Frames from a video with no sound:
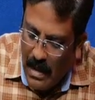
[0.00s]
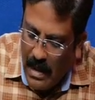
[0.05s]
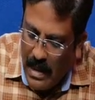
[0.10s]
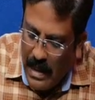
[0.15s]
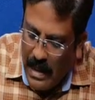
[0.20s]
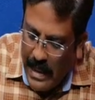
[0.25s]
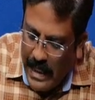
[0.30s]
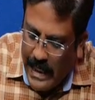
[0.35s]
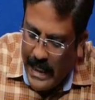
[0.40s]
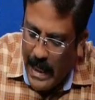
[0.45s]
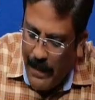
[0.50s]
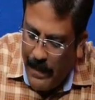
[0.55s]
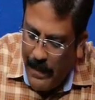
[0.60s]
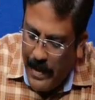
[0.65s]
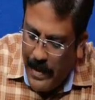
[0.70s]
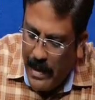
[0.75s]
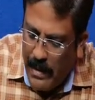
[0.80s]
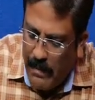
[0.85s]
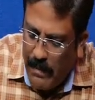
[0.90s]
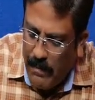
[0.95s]
It can be
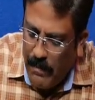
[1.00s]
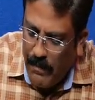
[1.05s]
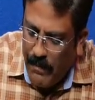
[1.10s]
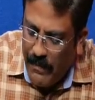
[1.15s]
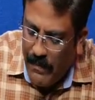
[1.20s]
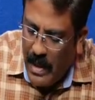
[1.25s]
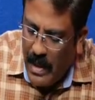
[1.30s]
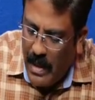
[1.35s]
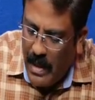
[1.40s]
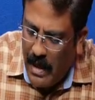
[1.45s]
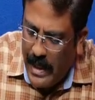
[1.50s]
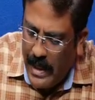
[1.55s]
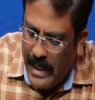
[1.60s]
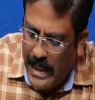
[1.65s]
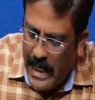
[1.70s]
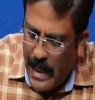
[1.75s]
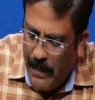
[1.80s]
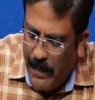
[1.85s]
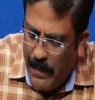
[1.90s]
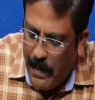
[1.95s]
a
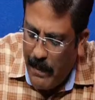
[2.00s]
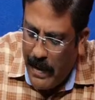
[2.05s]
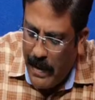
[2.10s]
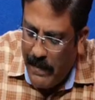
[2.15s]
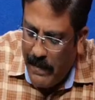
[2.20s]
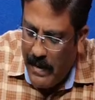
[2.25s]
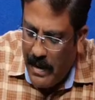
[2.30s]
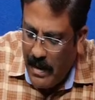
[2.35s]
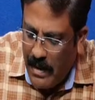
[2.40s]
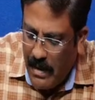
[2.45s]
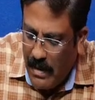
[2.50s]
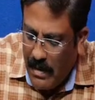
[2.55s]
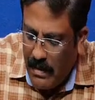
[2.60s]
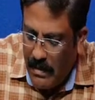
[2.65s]
power.